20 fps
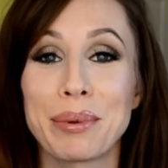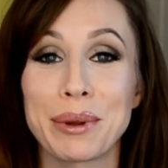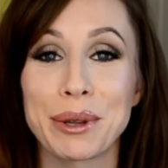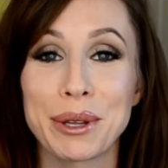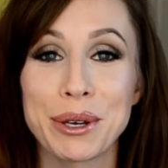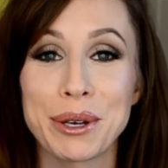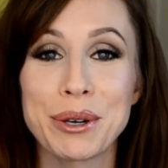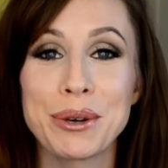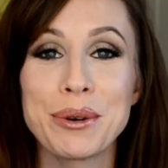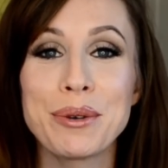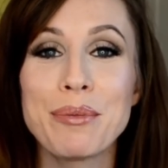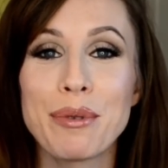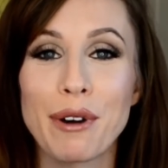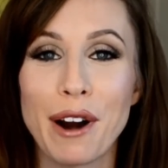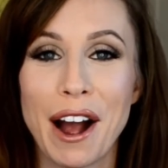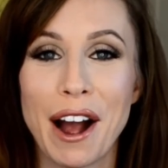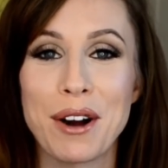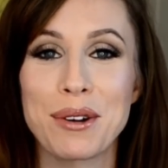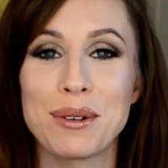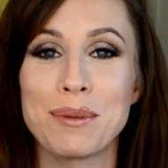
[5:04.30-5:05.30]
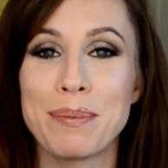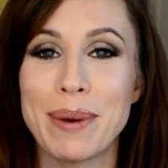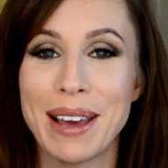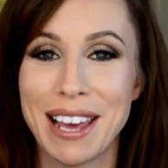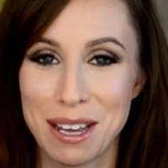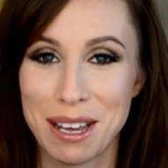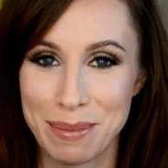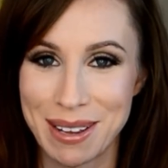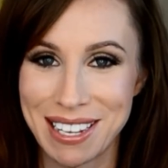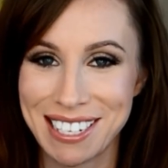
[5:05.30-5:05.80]
Blue Brown
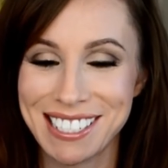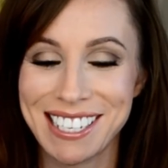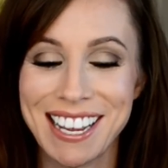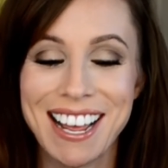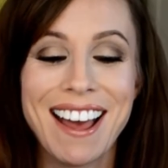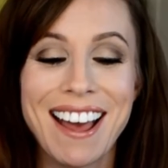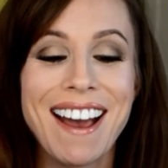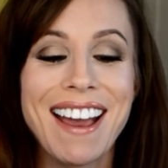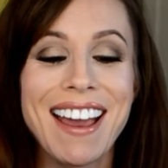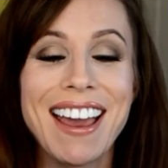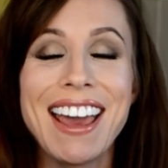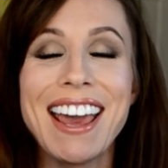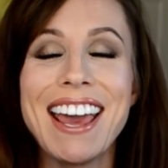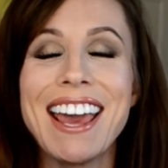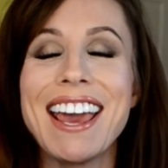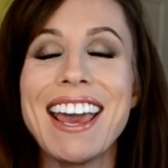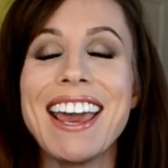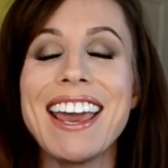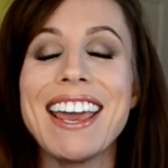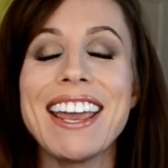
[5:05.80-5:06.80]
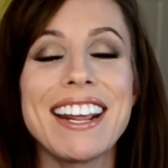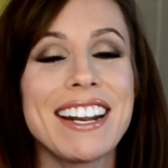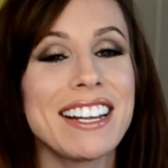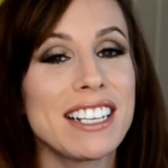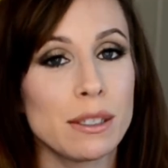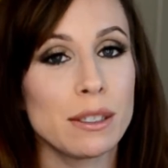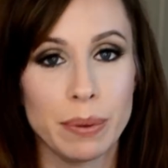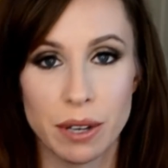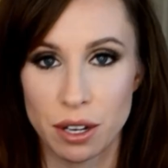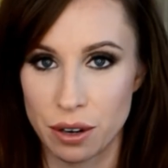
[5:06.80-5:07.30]
Pigment. It
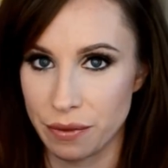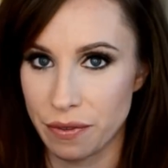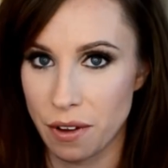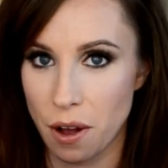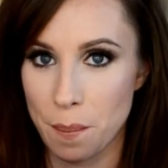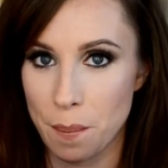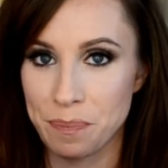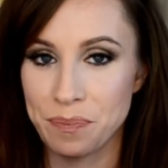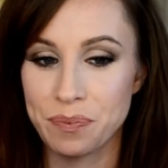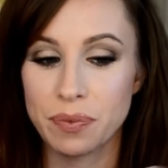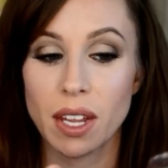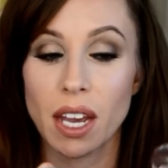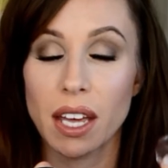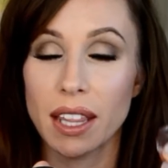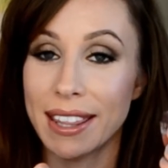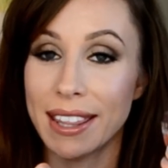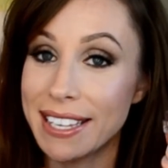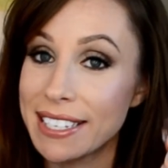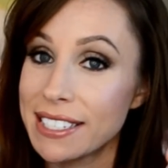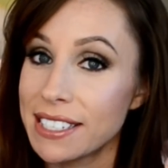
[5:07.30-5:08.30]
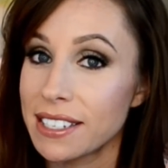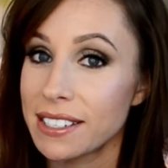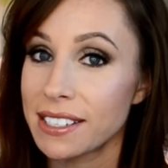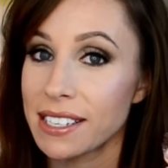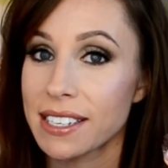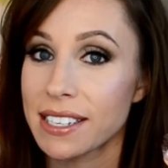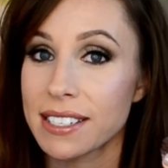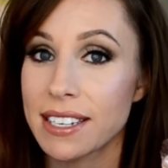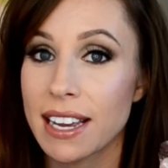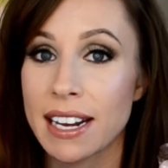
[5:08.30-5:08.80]
is beautiful. This is
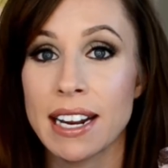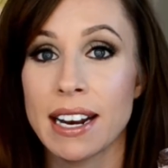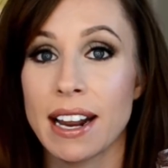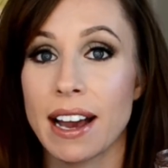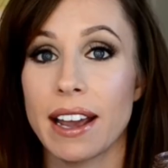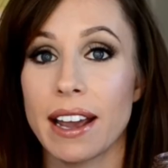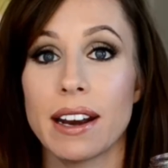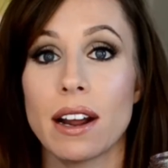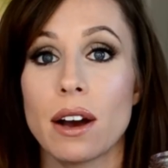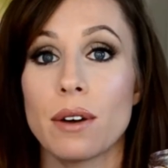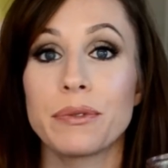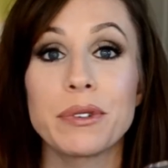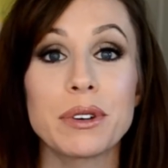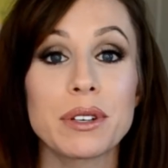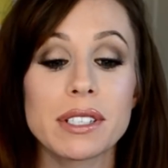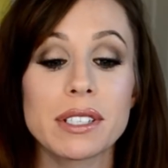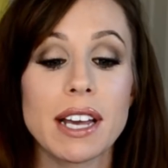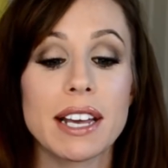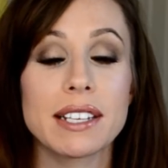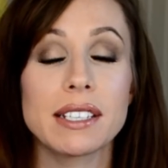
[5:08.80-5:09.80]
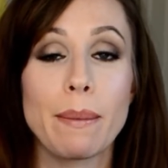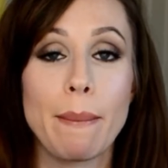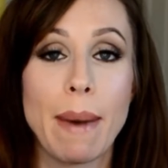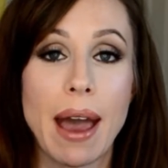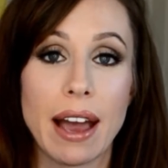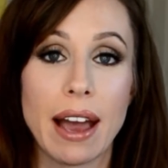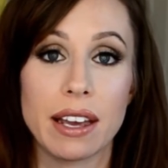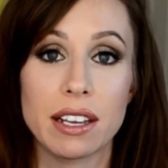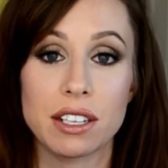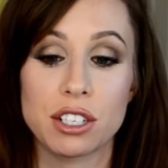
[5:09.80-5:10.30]
$6.99. A full size of
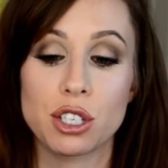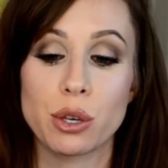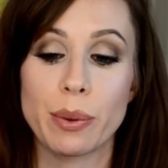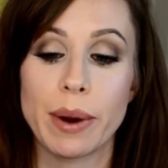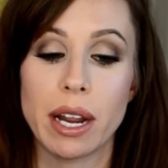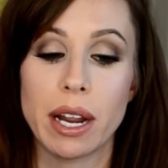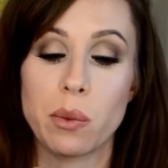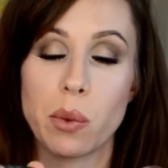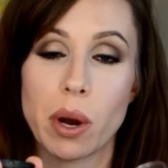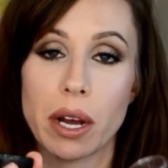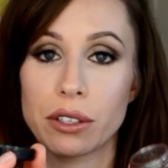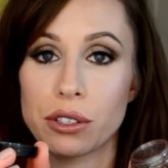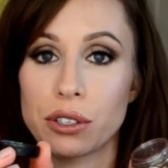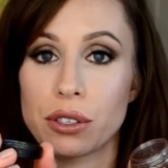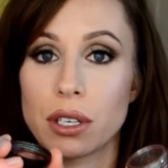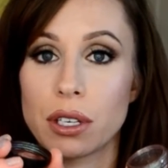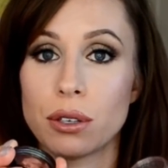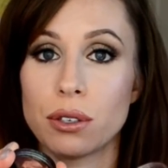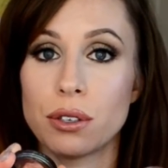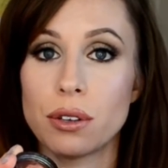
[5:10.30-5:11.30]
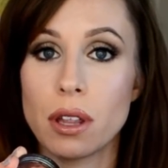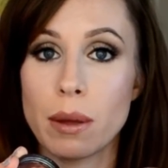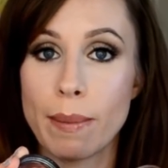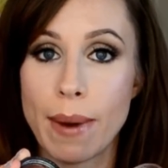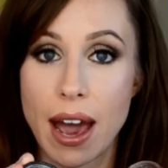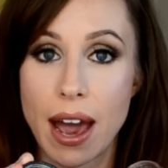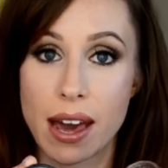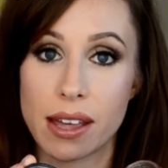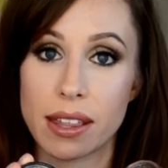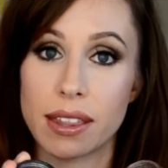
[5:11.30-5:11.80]
MAC is 21 So you do the
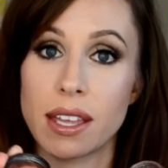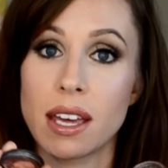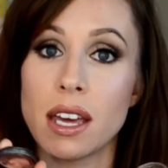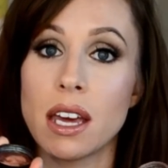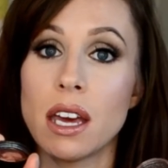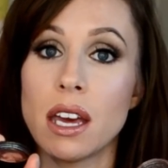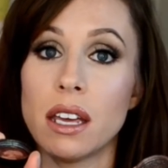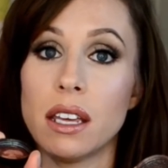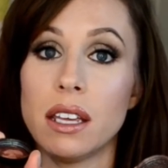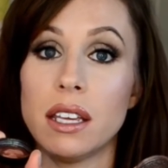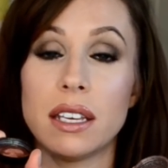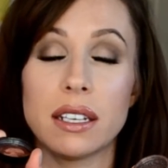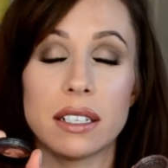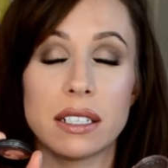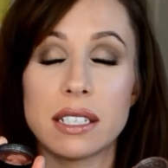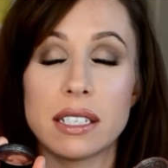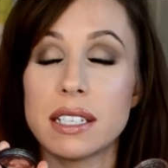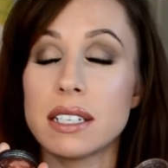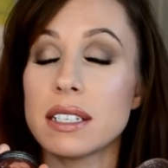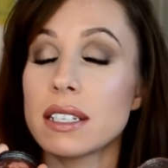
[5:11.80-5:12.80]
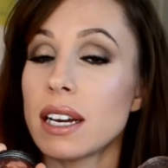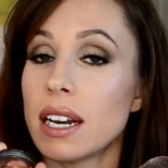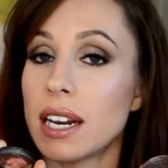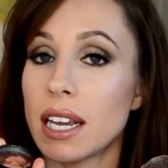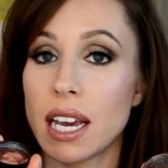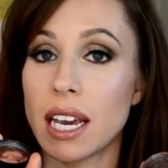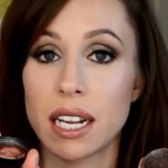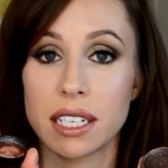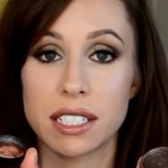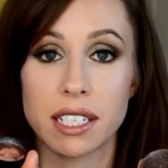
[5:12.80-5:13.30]
math you're still going to
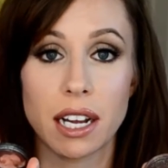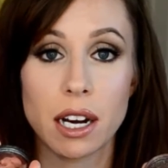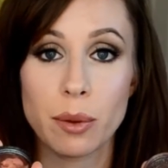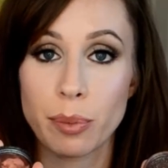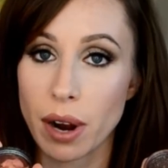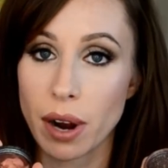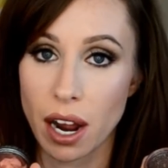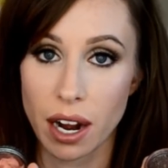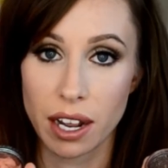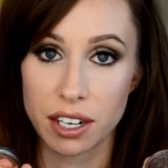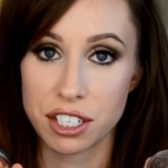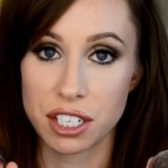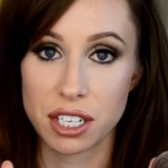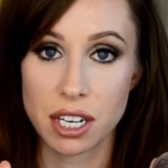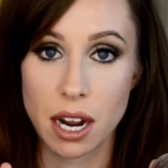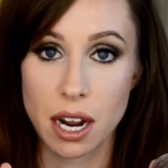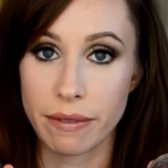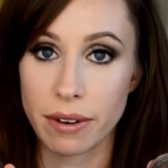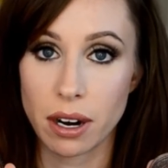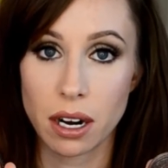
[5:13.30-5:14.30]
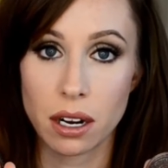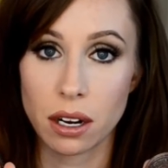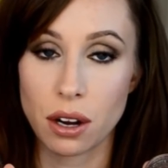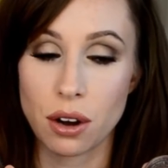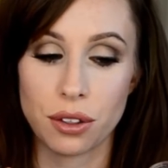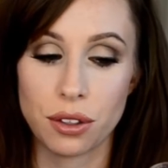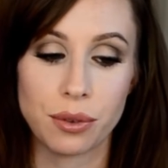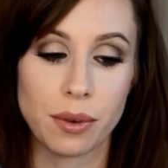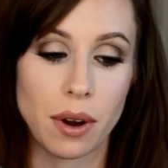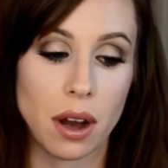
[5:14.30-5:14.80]
get a ton of product. You're never going to
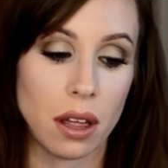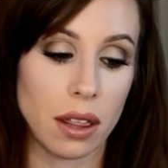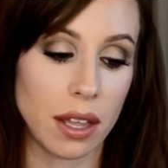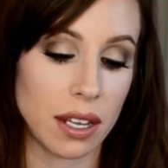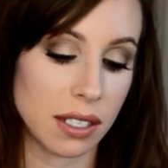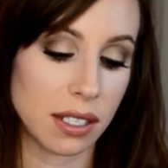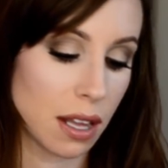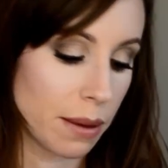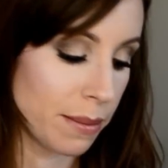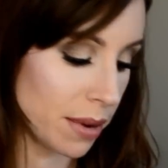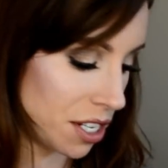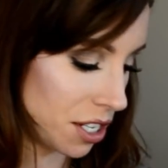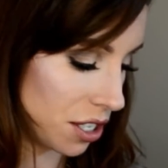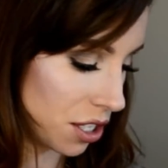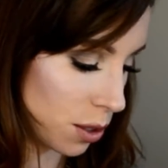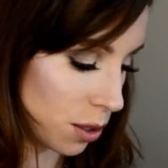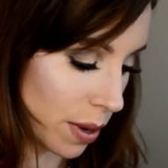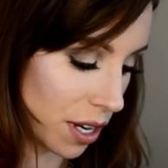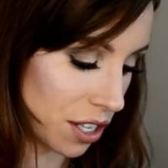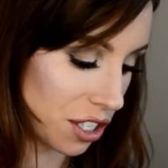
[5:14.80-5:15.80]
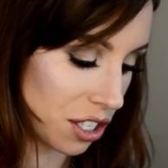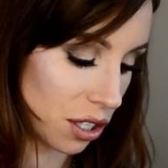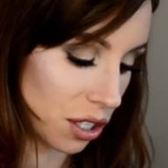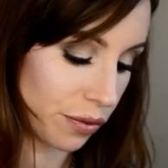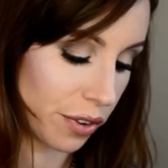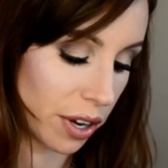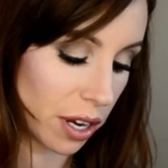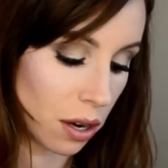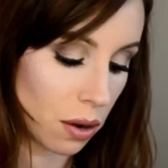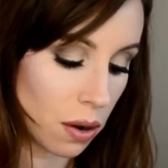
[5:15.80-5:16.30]
go through all this. Let me just swatch this
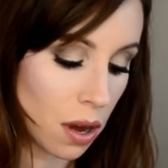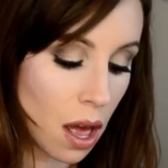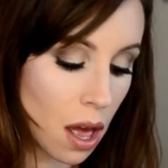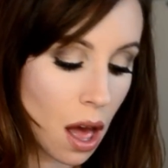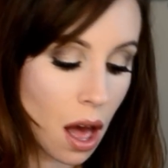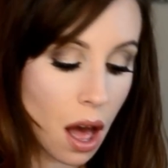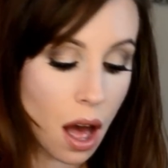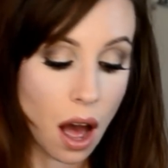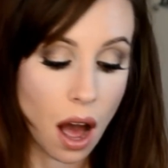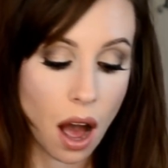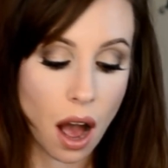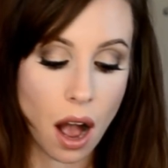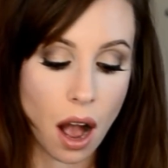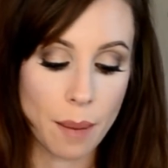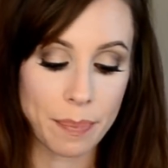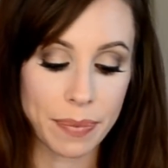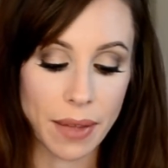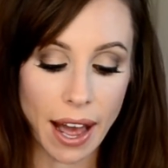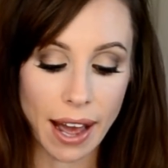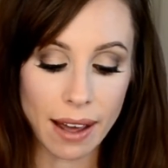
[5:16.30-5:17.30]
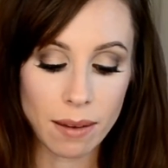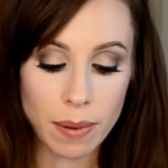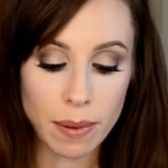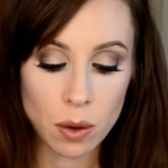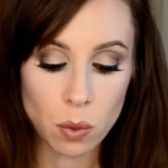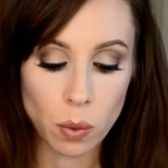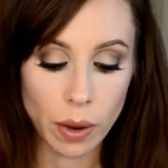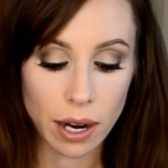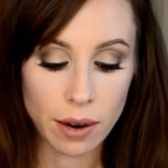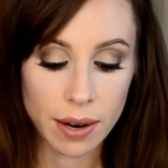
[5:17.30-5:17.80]
for you. Um, I've
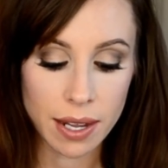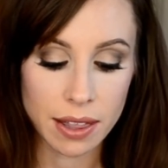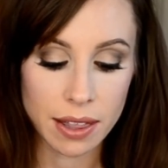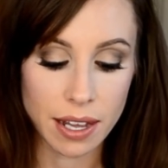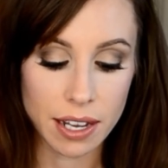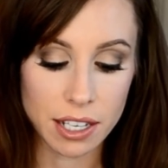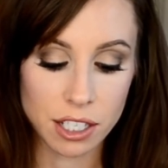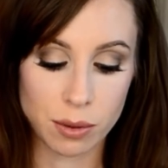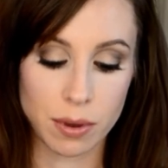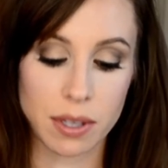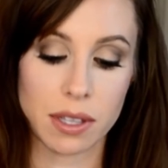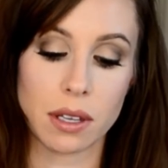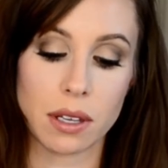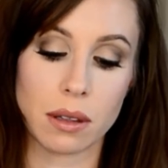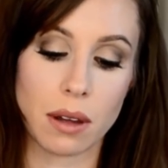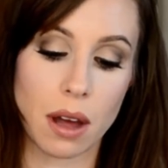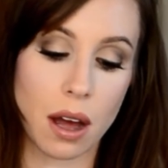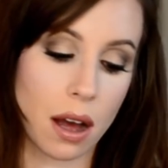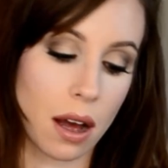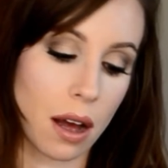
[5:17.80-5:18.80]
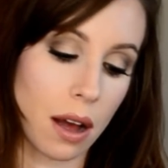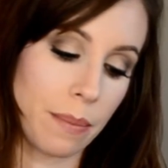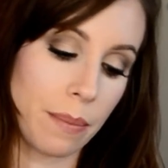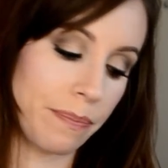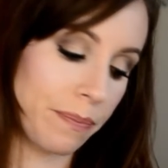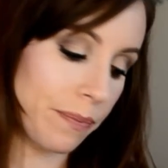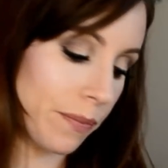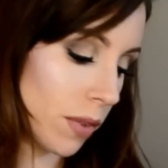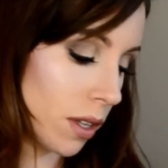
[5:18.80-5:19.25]
been wearing this with the um,